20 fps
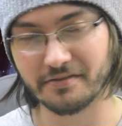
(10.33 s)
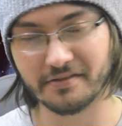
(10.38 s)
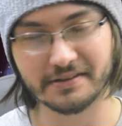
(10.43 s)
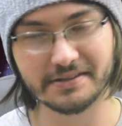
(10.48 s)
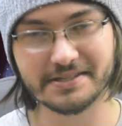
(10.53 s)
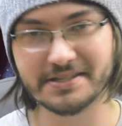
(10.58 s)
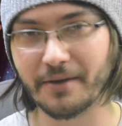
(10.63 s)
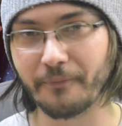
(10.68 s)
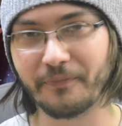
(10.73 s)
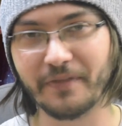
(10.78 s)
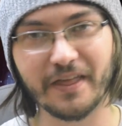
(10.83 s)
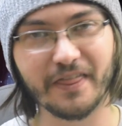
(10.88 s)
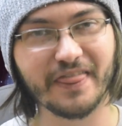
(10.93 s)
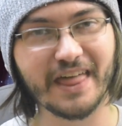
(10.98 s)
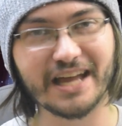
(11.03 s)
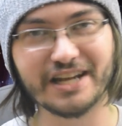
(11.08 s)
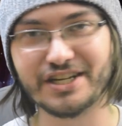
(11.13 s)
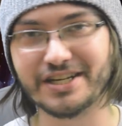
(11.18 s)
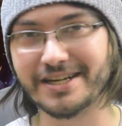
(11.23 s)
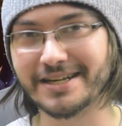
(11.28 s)
It's something
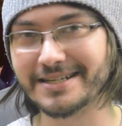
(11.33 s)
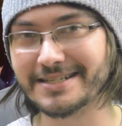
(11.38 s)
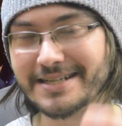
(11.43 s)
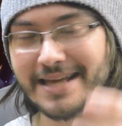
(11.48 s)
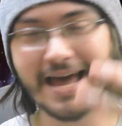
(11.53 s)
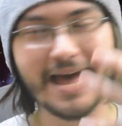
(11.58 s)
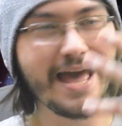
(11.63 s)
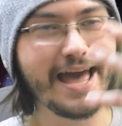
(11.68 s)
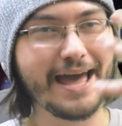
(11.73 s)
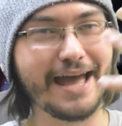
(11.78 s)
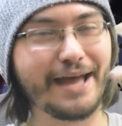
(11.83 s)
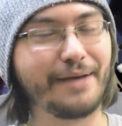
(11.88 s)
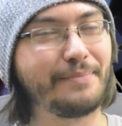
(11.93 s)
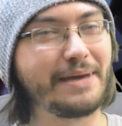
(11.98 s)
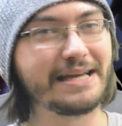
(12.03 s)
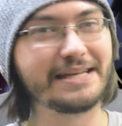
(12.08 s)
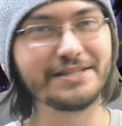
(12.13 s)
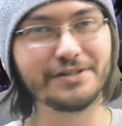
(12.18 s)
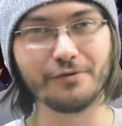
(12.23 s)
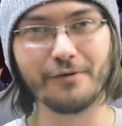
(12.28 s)
that just, it
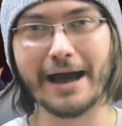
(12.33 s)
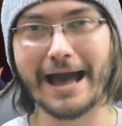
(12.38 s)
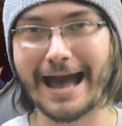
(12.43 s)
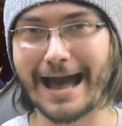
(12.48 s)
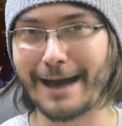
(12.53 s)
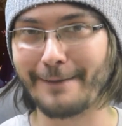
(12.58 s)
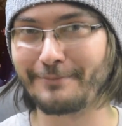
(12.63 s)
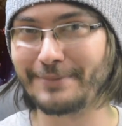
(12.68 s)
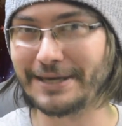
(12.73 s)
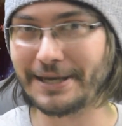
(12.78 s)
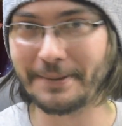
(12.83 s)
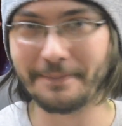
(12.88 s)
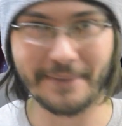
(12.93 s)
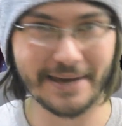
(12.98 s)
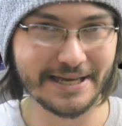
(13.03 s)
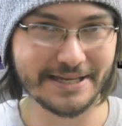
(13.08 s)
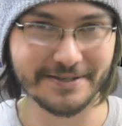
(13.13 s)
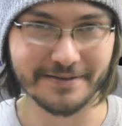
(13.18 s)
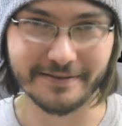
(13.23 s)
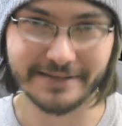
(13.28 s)
makes you happy, it
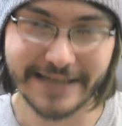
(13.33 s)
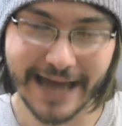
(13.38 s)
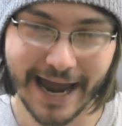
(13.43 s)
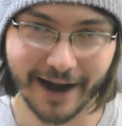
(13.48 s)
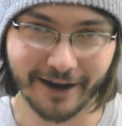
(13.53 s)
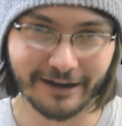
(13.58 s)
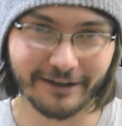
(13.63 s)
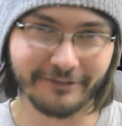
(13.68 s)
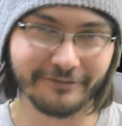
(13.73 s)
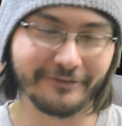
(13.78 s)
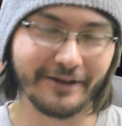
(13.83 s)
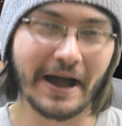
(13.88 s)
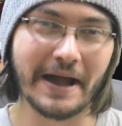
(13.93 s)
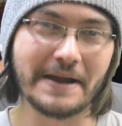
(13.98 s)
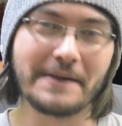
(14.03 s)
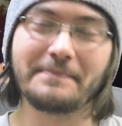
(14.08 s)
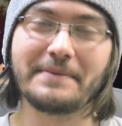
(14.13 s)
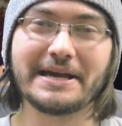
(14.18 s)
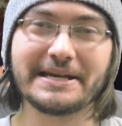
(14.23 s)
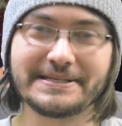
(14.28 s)
makes you terrified,
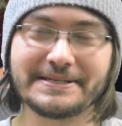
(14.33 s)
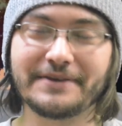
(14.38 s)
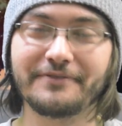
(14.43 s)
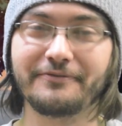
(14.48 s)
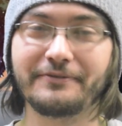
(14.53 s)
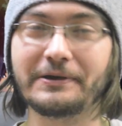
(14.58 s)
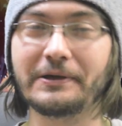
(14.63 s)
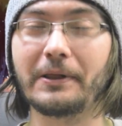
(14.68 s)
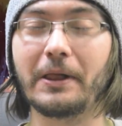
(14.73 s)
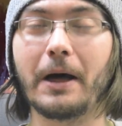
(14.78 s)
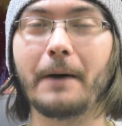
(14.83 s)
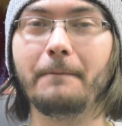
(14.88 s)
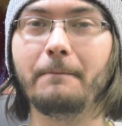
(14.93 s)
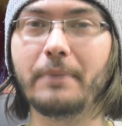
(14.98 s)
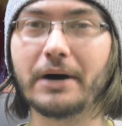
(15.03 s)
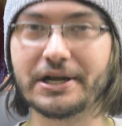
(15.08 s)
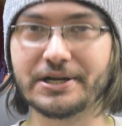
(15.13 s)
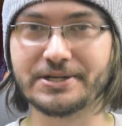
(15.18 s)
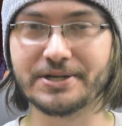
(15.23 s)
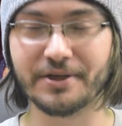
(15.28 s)
it makes you feel a
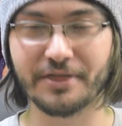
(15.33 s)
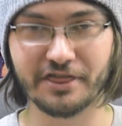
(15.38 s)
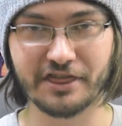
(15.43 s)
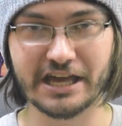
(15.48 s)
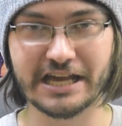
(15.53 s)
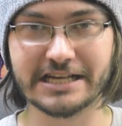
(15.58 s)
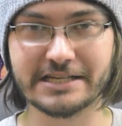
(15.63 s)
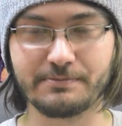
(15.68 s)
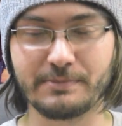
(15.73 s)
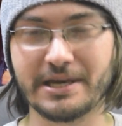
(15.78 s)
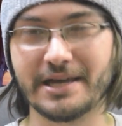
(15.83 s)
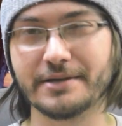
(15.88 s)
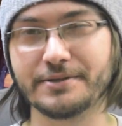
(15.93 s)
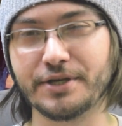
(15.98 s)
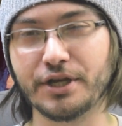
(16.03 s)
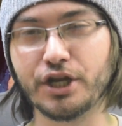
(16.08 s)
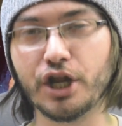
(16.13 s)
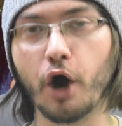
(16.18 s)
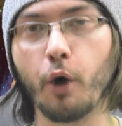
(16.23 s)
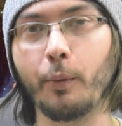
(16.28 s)
bunch of things, because you
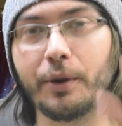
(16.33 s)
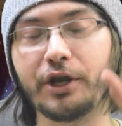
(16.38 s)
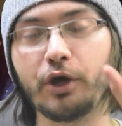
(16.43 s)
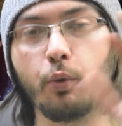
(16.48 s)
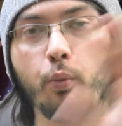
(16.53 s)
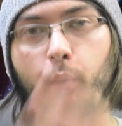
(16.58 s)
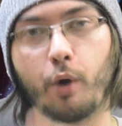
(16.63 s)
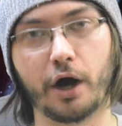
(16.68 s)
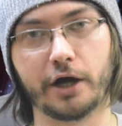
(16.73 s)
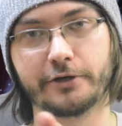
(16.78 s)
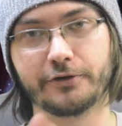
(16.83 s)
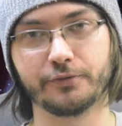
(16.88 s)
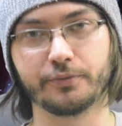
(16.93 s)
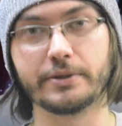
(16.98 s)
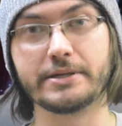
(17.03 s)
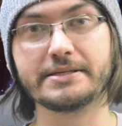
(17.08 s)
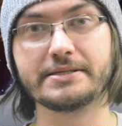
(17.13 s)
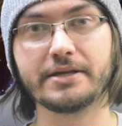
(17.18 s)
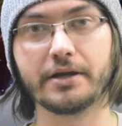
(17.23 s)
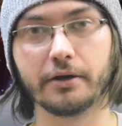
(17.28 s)
know when you watch
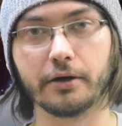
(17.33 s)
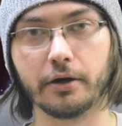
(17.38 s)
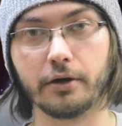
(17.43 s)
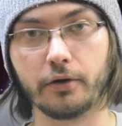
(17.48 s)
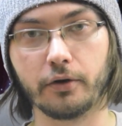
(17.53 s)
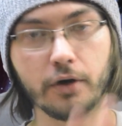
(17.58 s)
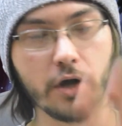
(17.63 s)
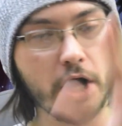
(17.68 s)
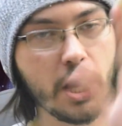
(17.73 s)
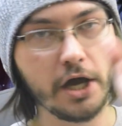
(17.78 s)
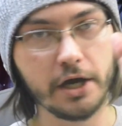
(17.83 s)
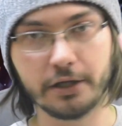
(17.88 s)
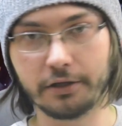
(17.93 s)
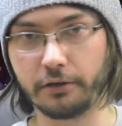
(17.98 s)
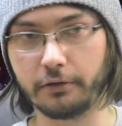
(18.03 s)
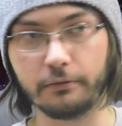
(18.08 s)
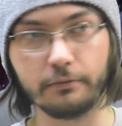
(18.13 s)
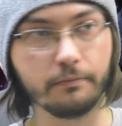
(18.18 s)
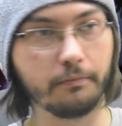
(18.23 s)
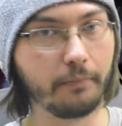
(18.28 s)
ReZero,
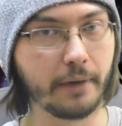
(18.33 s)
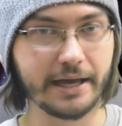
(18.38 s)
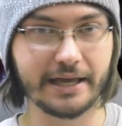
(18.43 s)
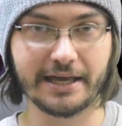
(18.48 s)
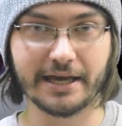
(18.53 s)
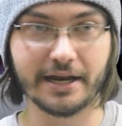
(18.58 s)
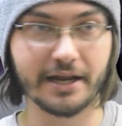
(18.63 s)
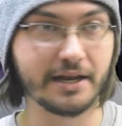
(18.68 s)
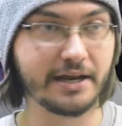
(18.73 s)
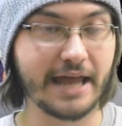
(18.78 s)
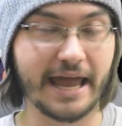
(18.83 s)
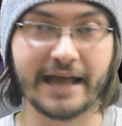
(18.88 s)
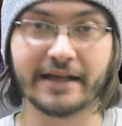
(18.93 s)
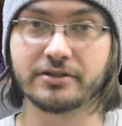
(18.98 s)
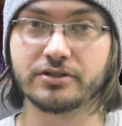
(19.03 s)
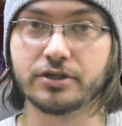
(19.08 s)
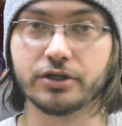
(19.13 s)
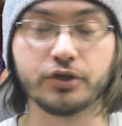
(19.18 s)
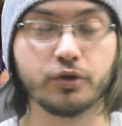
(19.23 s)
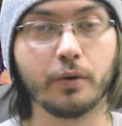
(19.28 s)
you might get an
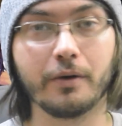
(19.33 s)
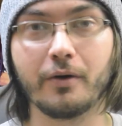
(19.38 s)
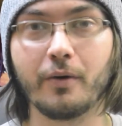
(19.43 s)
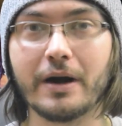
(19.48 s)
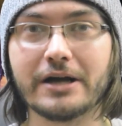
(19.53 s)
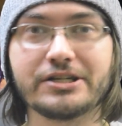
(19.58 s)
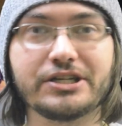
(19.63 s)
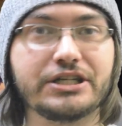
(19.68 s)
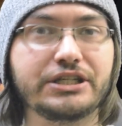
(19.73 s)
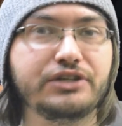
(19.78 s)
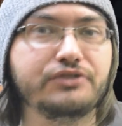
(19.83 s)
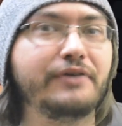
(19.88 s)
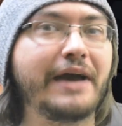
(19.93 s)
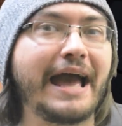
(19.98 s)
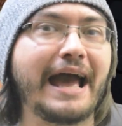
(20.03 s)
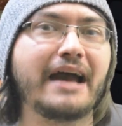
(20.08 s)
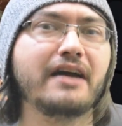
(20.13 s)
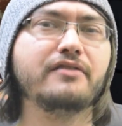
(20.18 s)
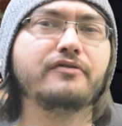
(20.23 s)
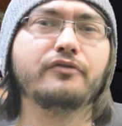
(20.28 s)
answer to a question you've
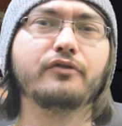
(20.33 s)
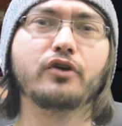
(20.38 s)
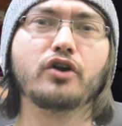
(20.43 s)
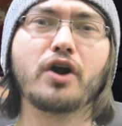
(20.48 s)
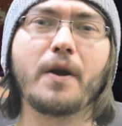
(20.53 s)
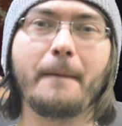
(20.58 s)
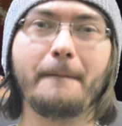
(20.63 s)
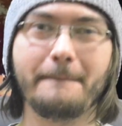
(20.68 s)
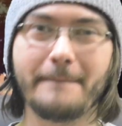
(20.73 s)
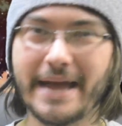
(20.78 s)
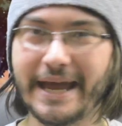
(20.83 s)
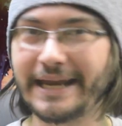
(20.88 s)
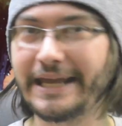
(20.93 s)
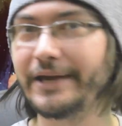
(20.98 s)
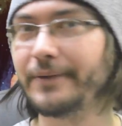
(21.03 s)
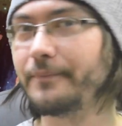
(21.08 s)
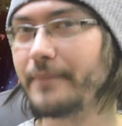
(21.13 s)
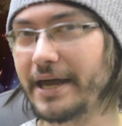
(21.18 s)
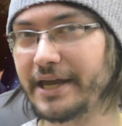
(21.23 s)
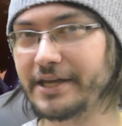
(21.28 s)
had for many,
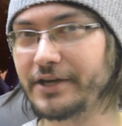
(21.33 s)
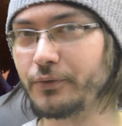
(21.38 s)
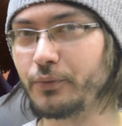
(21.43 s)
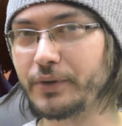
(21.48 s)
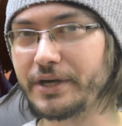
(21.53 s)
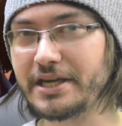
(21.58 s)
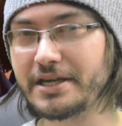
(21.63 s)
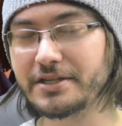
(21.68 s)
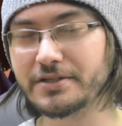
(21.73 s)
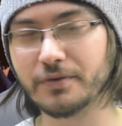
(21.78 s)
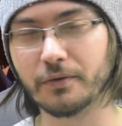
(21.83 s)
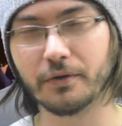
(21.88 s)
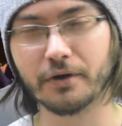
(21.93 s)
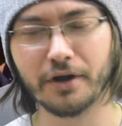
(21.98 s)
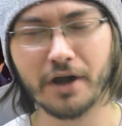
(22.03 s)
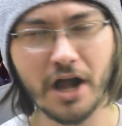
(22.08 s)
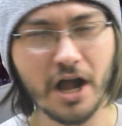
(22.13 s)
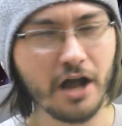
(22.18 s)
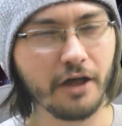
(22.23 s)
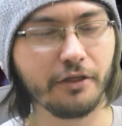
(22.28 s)
many weeks, or
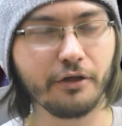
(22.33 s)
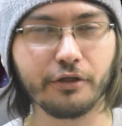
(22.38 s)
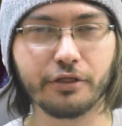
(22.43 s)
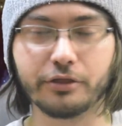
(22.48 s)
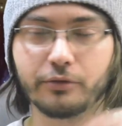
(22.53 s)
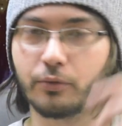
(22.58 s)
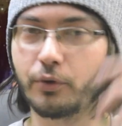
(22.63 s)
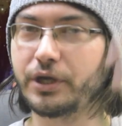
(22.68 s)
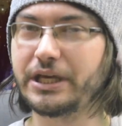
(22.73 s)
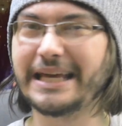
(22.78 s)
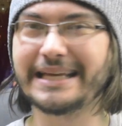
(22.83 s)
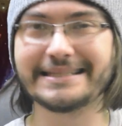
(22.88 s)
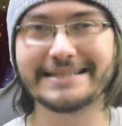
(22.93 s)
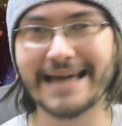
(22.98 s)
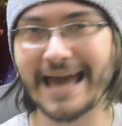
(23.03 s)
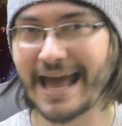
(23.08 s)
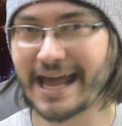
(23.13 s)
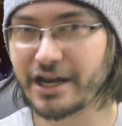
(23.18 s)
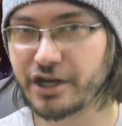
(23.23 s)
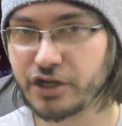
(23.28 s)
they'll throw you
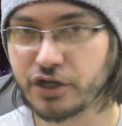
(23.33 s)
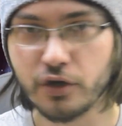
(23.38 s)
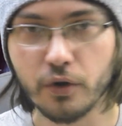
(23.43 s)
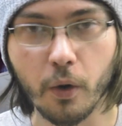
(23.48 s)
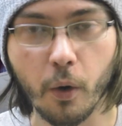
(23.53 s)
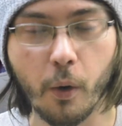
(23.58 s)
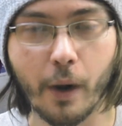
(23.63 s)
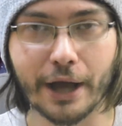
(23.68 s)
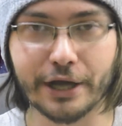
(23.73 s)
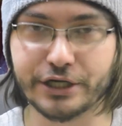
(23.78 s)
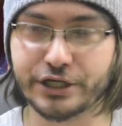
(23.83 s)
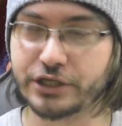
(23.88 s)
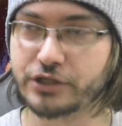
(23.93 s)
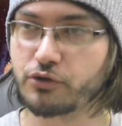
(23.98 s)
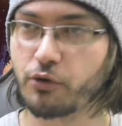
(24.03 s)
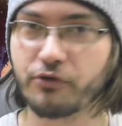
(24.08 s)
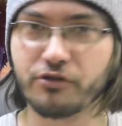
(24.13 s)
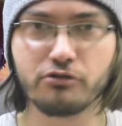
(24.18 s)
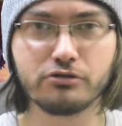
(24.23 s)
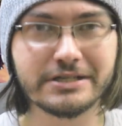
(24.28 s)
10 new questions,
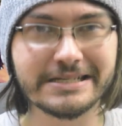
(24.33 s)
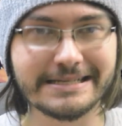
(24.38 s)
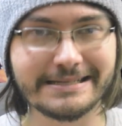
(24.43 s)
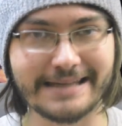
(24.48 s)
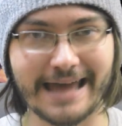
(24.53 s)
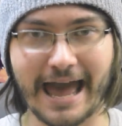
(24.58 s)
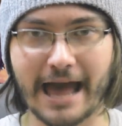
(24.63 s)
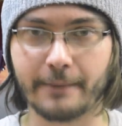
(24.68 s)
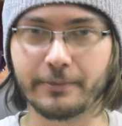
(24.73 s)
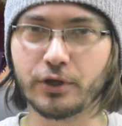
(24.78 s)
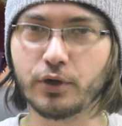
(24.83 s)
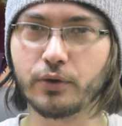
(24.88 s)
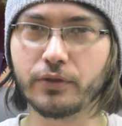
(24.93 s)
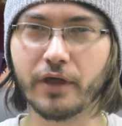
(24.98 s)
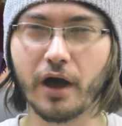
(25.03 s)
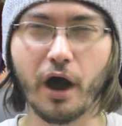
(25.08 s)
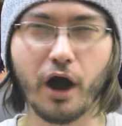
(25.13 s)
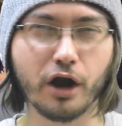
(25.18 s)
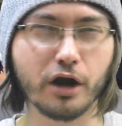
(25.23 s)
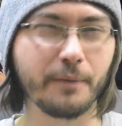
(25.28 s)
or they'll stab you in the
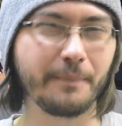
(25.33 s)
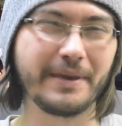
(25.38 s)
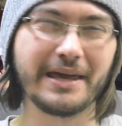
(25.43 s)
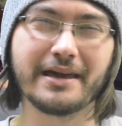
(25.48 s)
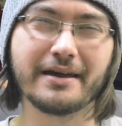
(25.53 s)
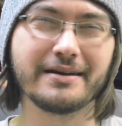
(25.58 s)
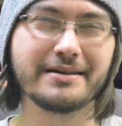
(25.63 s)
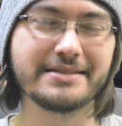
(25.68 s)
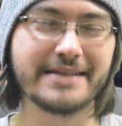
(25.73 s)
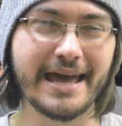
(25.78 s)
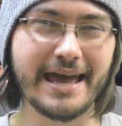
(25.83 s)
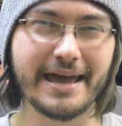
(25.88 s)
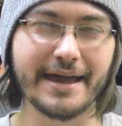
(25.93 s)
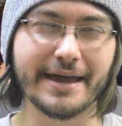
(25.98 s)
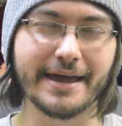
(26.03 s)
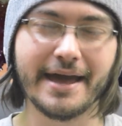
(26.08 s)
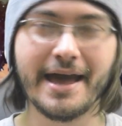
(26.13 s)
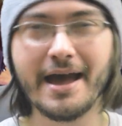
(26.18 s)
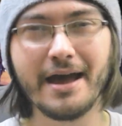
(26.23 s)
heart because, hey,